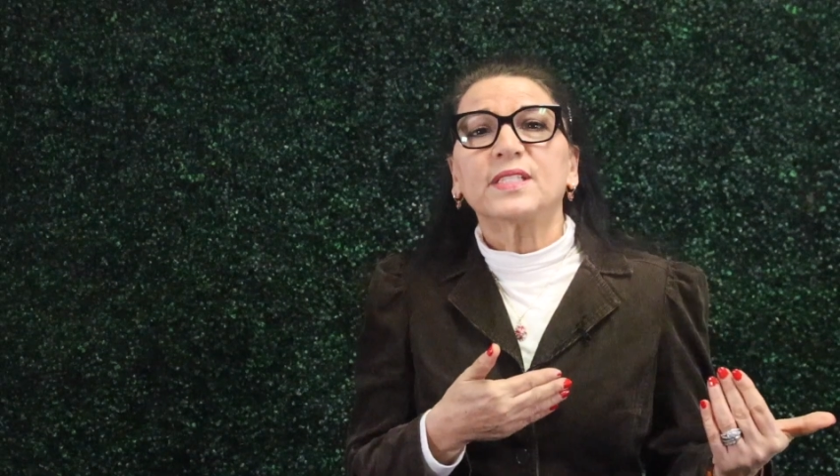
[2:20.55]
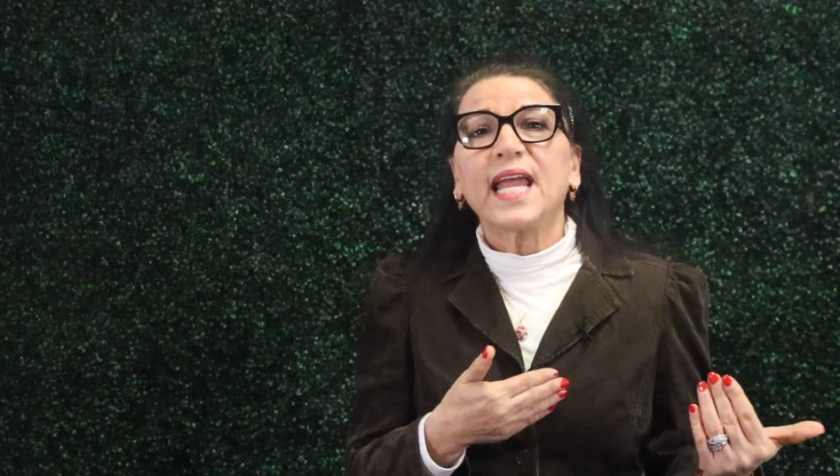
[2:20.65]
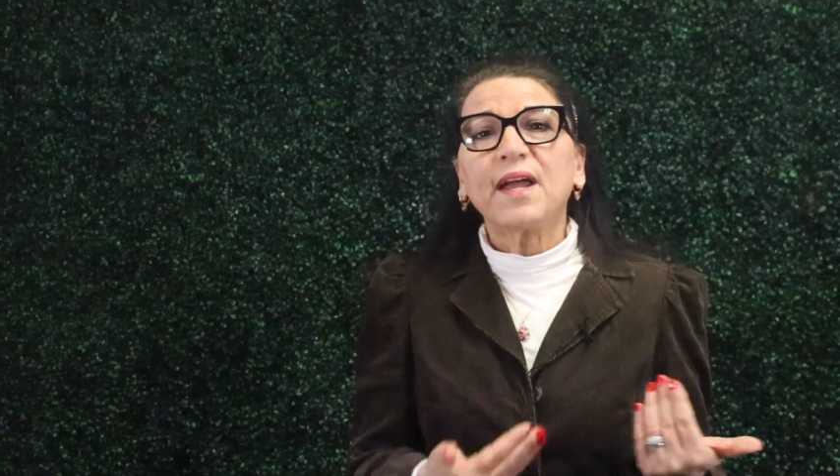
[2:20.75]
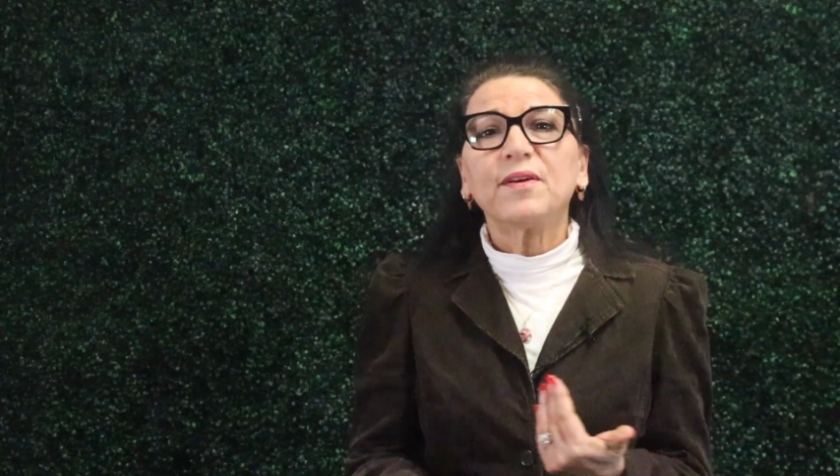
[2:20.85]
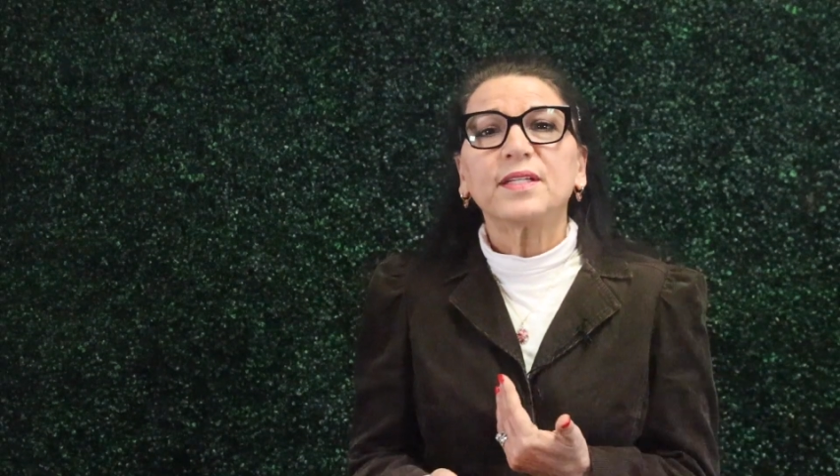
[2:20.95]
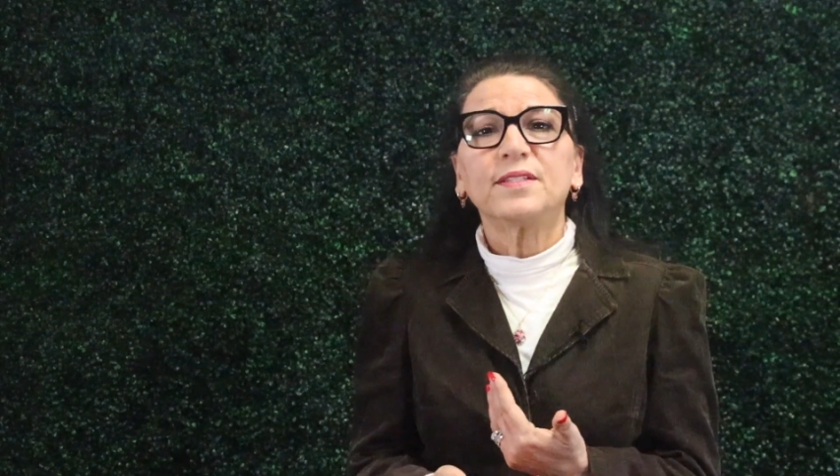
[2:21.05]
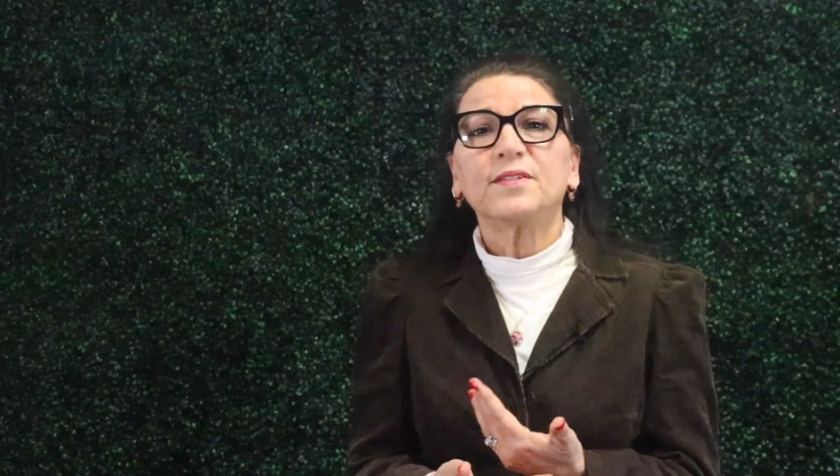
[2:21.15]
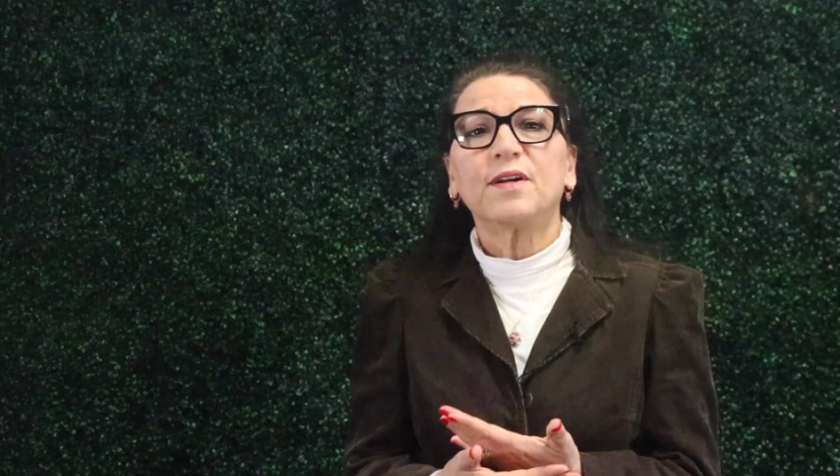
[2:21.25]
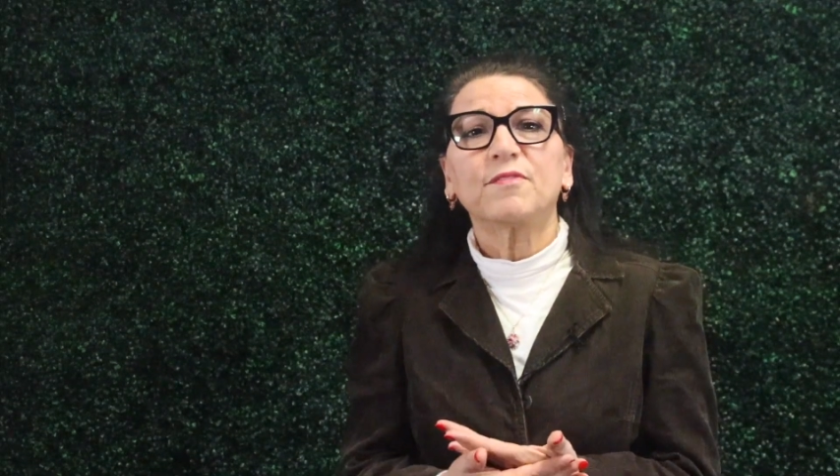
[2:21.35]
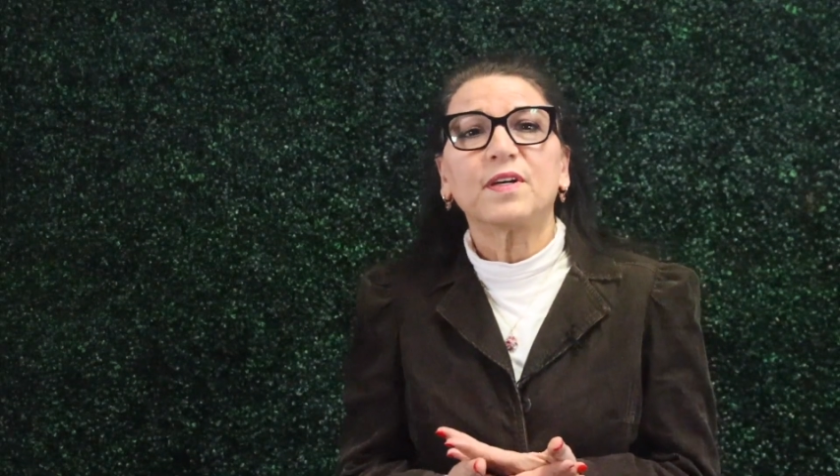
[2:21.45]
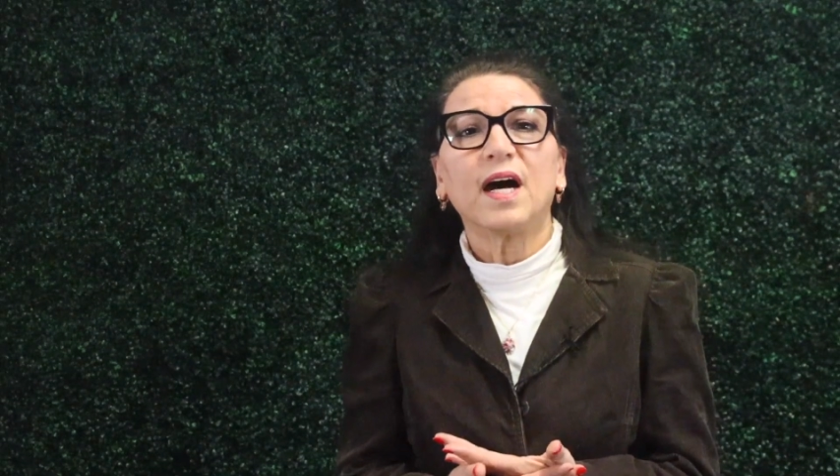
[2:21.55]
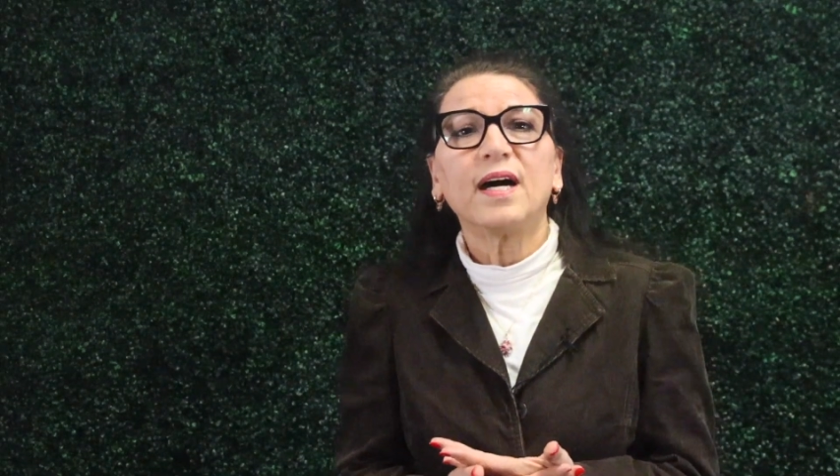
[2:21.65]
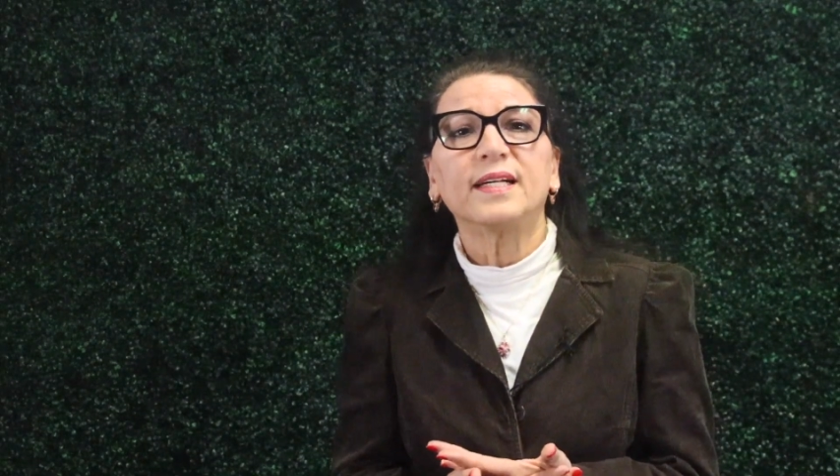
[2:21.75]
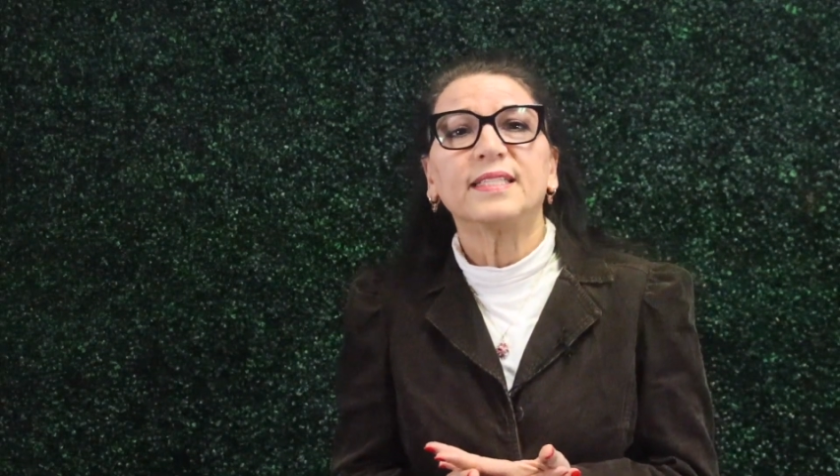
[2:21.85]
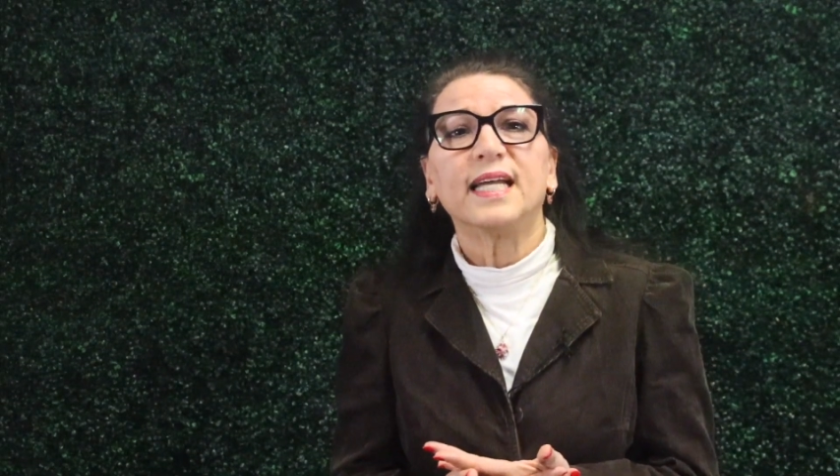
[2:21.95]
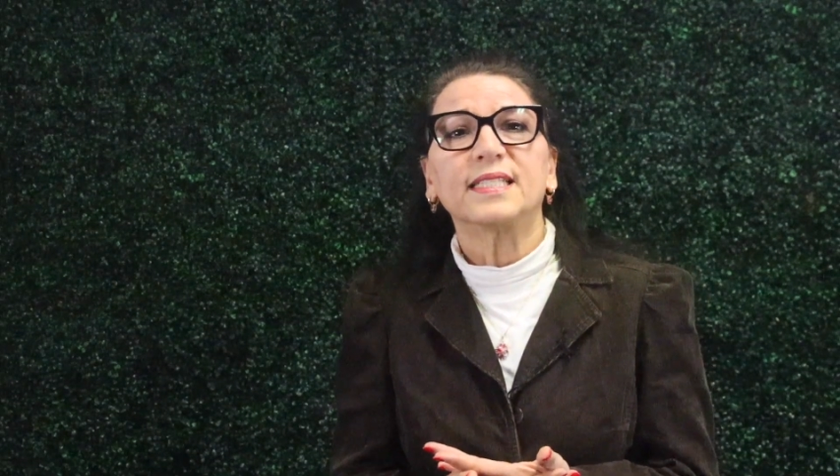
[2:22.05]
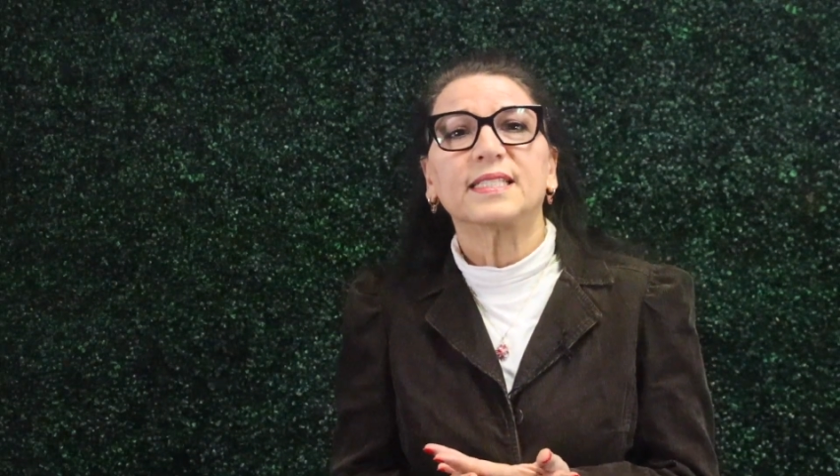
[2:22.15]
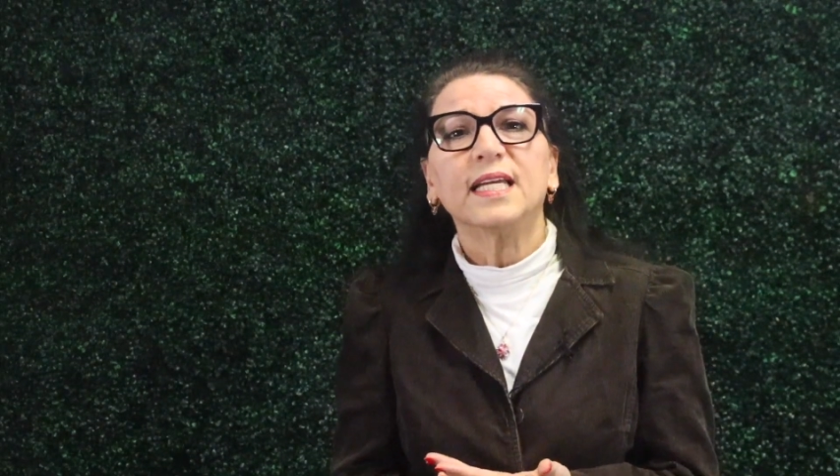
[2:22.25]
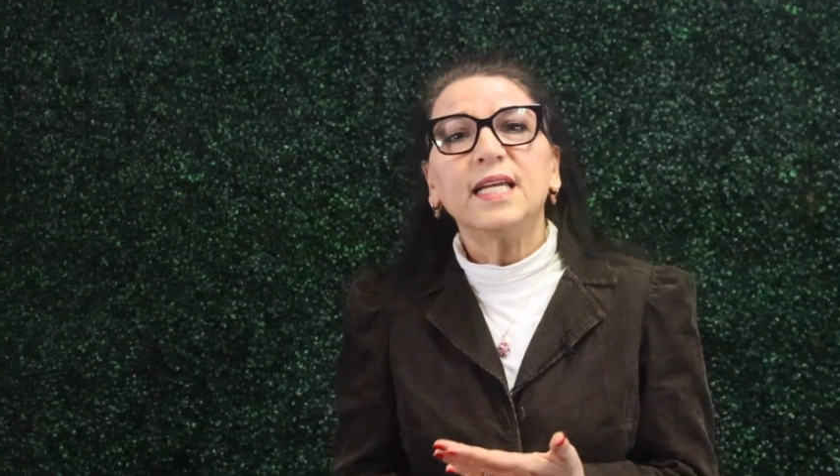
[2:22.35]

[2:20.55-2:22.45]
character of God that